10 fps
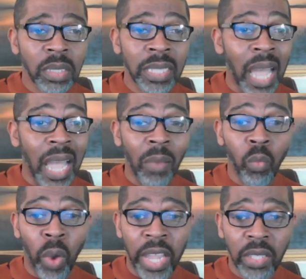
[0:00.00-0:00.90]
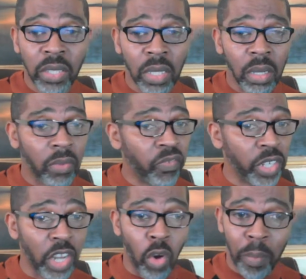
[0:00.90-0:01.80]
"Time waits
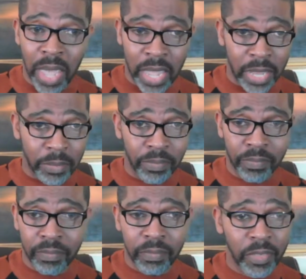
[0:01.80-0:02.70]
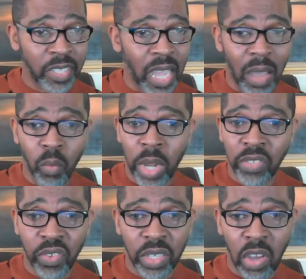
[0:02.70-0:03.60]
for no man." Time
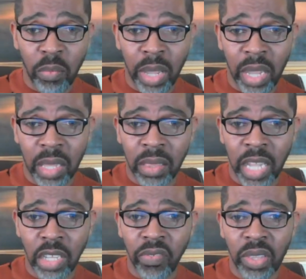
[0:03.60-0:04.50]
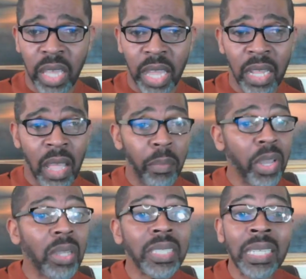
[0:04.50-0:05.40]
waits for no man. Thank you for that.
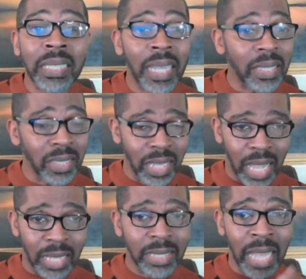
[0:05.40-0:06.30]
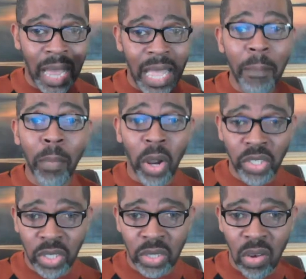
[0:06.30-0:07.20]
Because it does not. Time
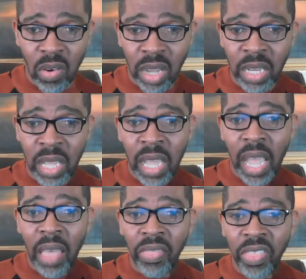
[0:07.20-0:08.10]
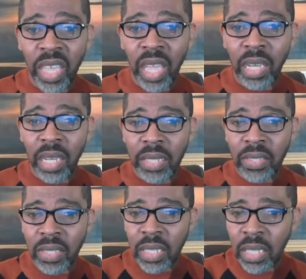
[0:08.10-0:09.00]
marches on. And then
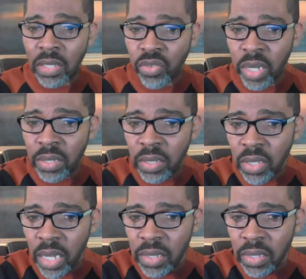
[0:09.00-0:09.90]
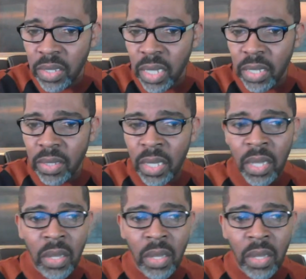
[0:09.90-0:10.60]
let's see. Tracy Johnson says,